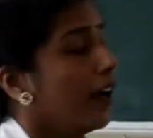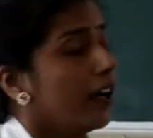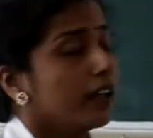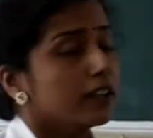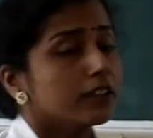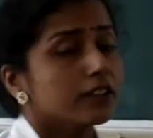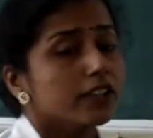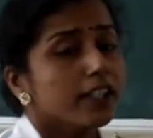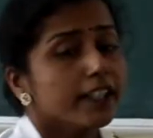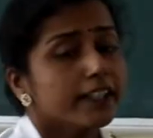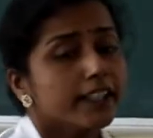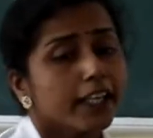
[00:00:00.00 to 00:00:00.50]

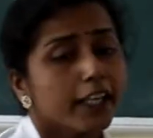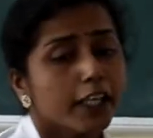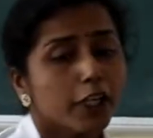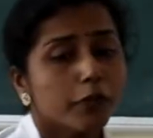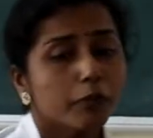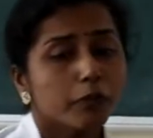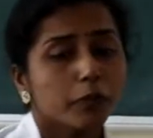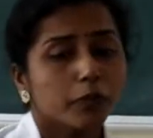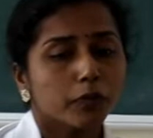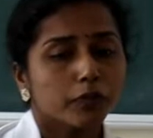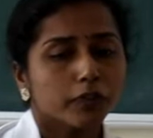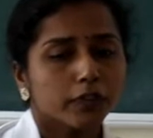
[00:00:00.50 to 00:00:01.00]
Actually the
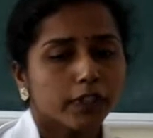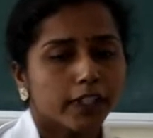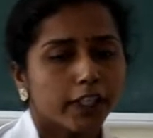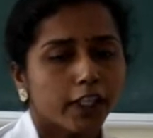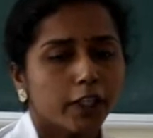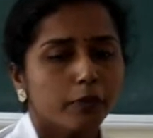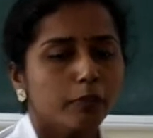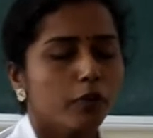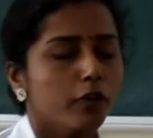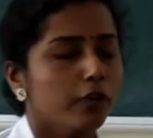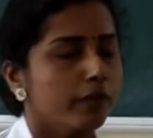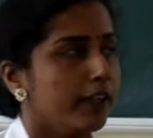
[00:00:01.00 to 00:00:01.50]

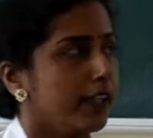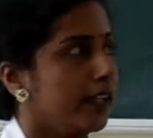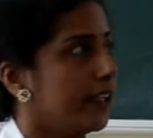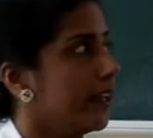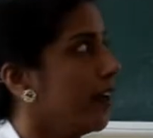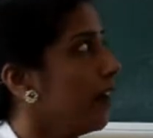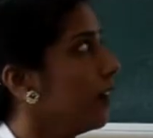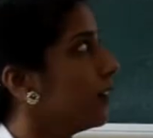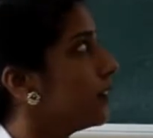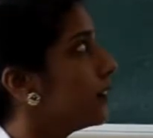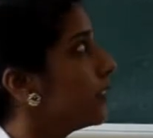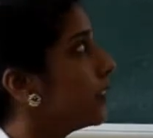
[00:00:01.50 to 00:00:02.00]

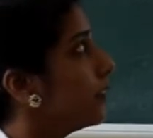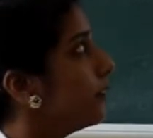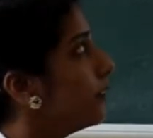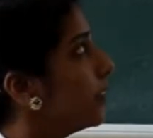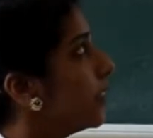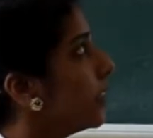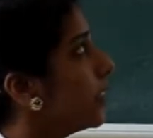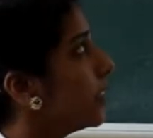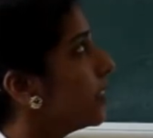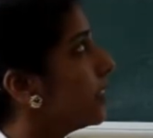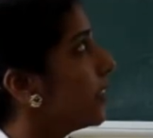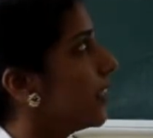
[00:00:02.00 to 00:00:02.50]
hemophilia, the
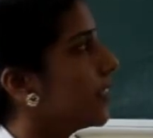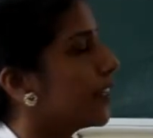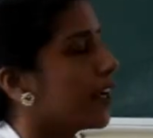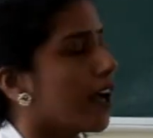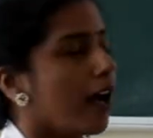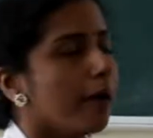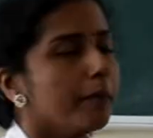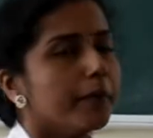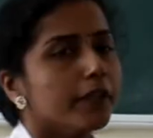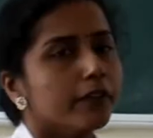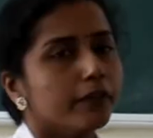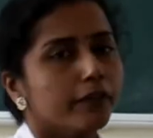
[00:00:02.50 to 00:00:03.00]
word that
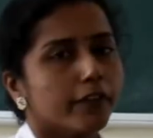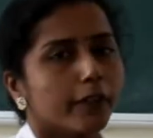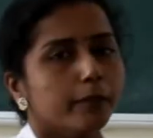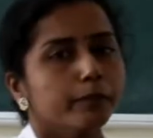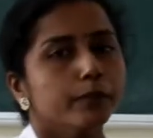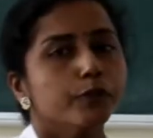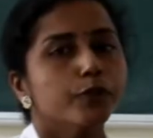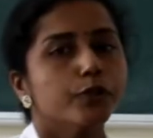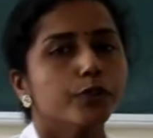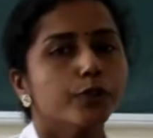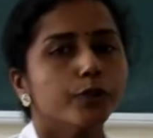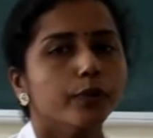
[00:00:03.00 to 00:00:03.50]
coming from
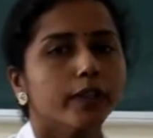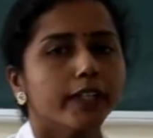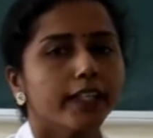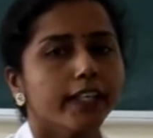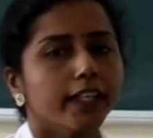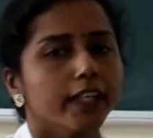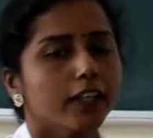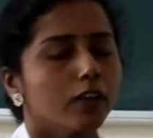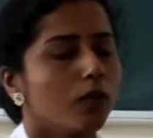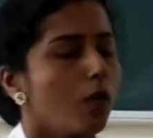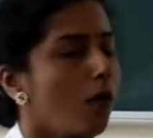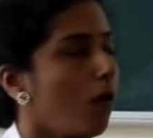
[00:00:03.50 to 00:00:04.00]
two
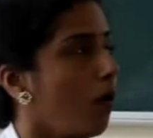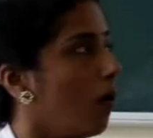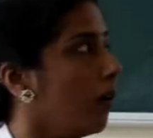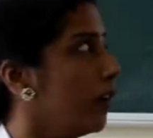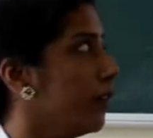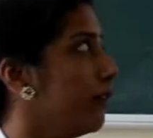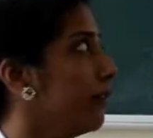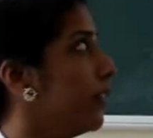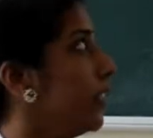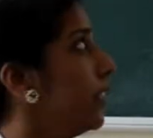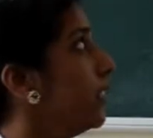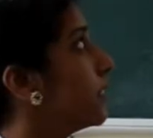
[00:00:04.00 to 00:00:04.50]
Greek
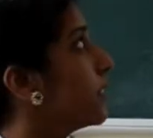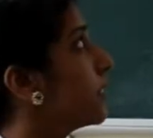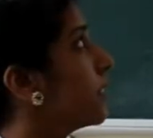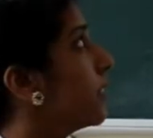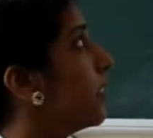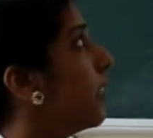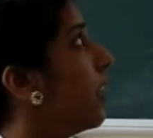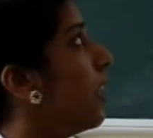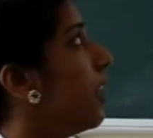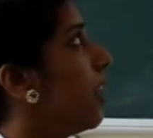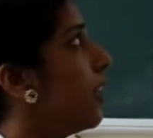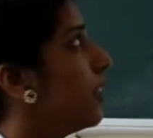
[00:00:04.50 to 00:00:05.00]
old words,
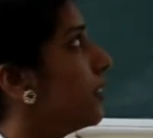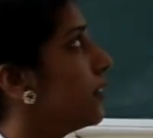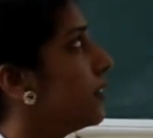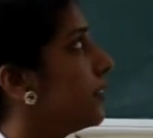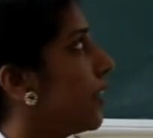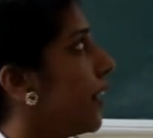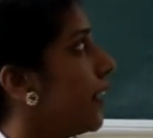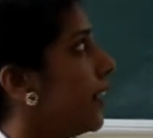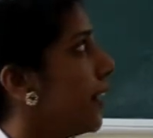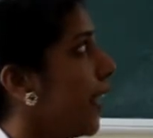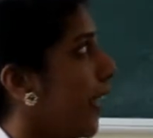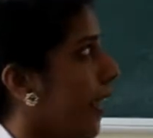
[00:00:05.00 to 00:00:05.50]

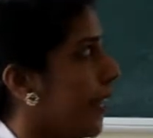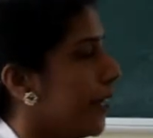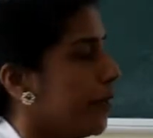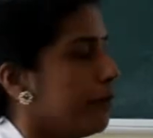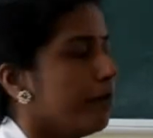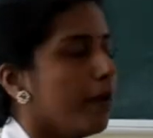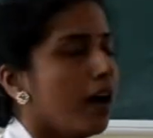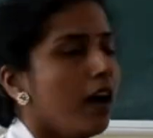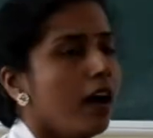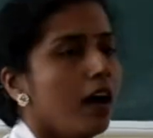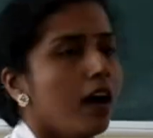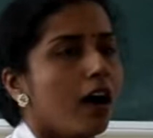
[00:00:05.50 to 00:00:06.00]
that
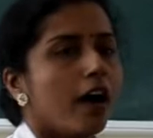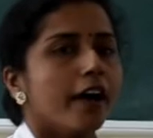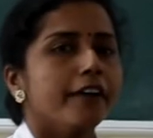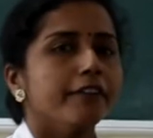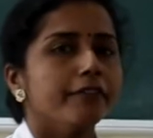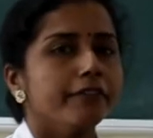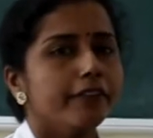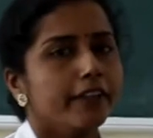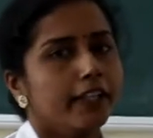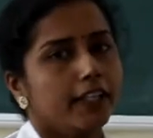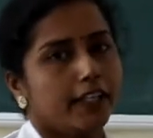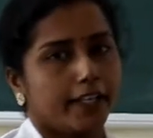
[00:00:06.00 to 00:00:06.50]
hema and
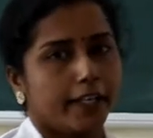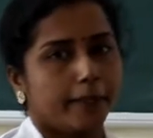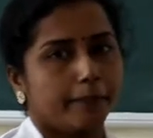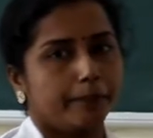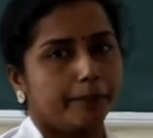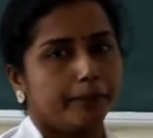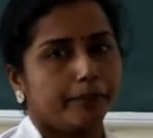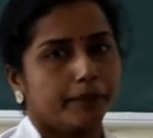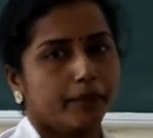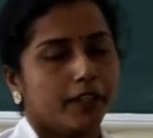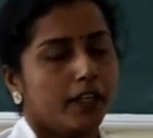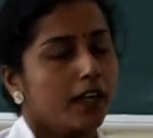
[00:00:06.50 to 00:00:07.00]
philia.
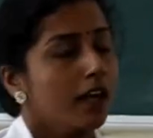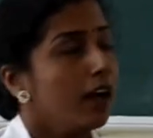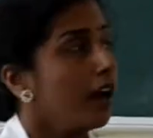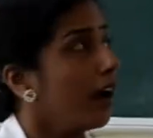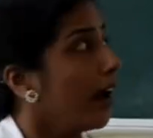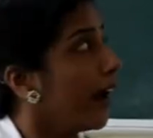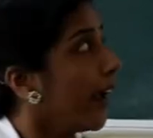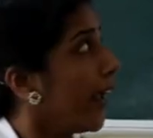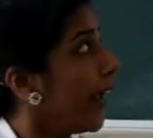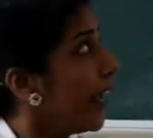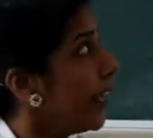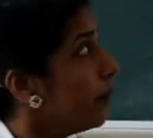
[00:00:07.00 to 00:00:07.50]

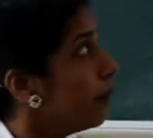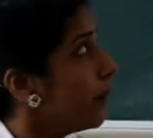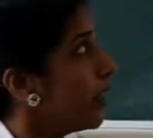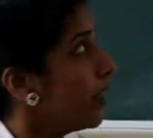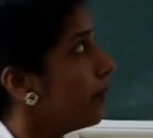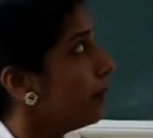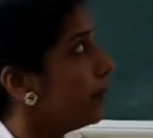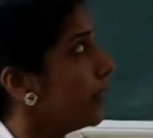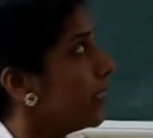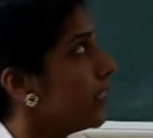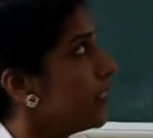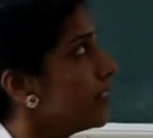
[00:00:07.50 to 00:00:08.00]

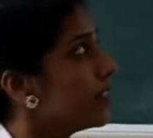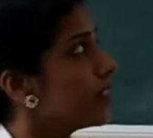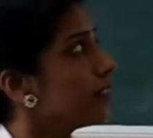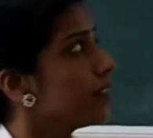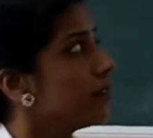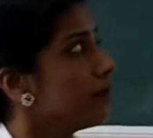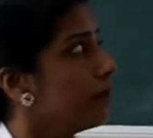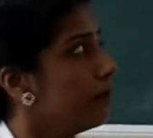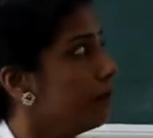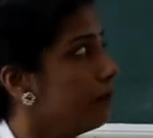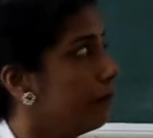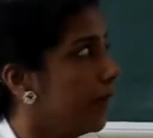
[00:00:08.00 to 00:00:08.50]
Hema means
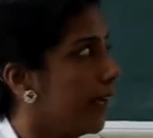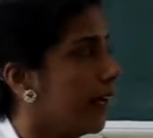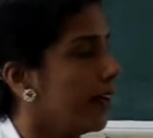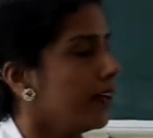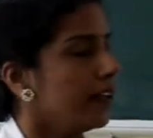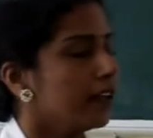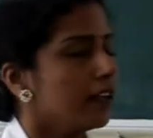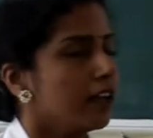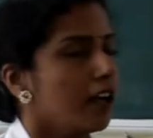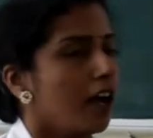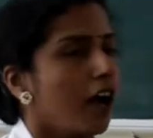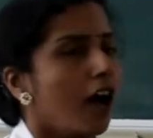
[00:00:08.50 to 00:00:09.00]

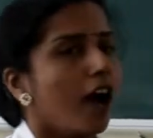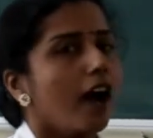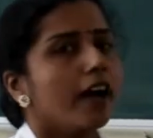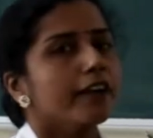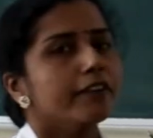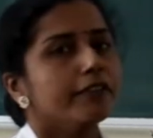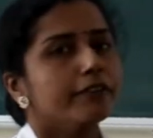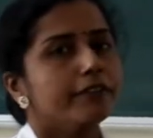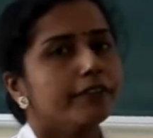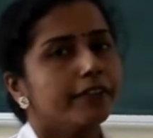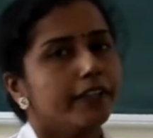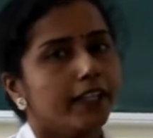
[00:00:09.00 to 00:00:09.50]
blood
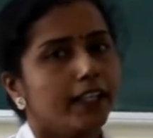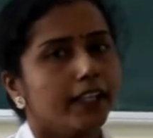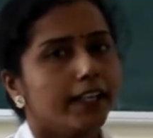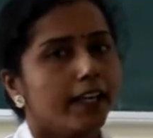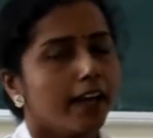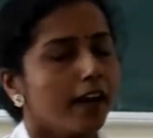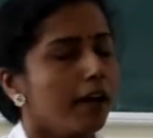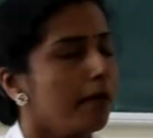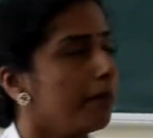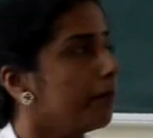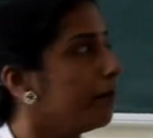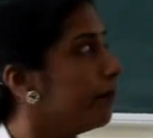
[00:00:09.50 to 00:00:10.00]
and
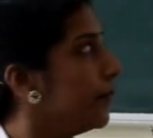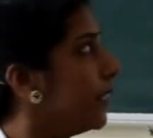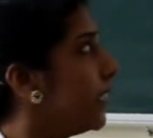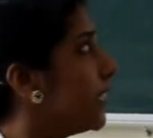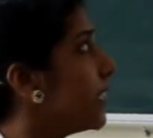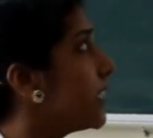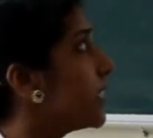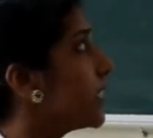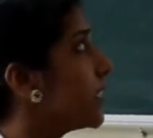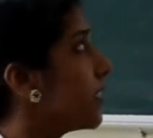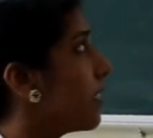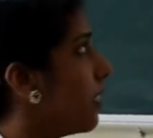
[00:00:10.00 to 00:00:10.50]
philia
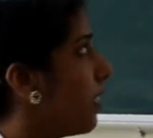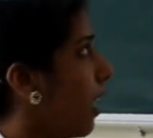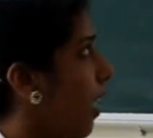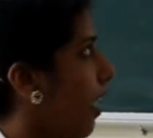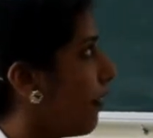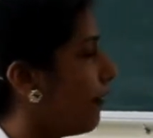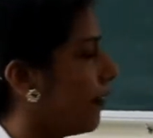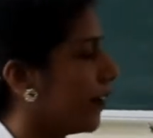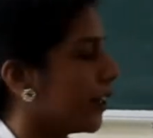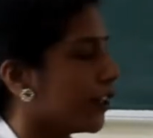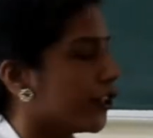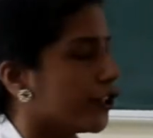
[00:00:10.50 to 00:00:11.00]
means
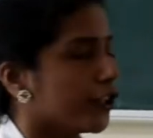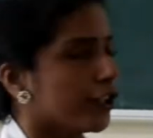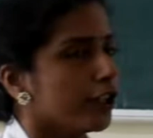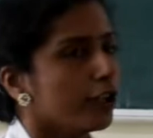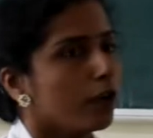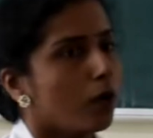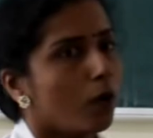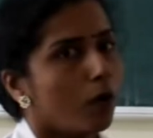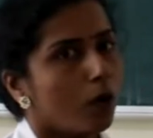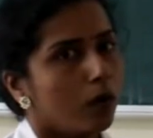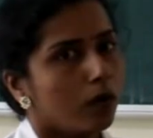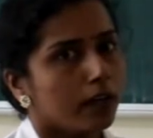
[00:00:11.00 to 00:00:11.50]
affection
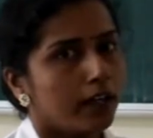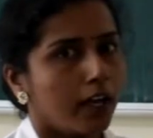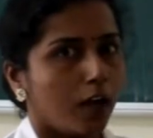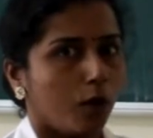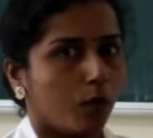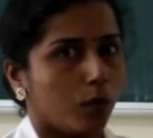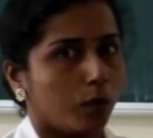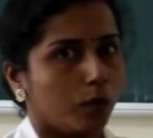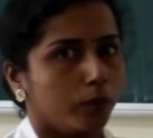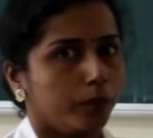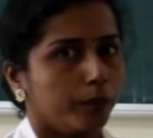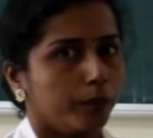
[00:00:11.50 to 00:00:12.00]
or love.